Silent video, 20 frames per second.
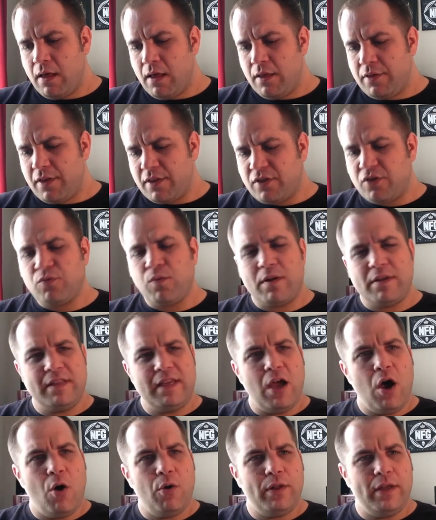this is one of
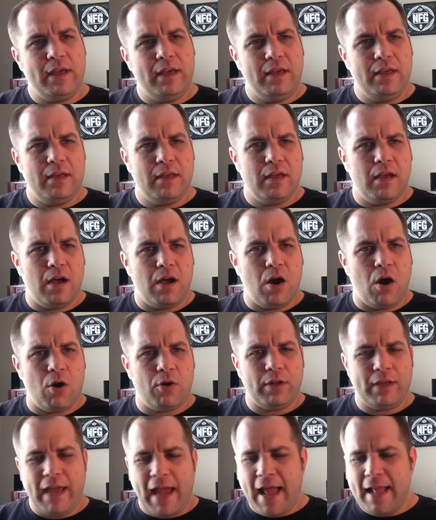the only
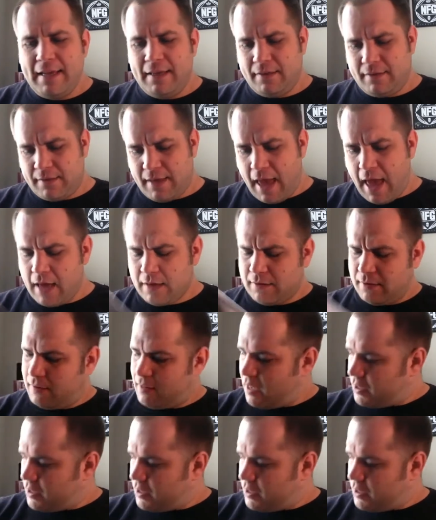early 80s saxes.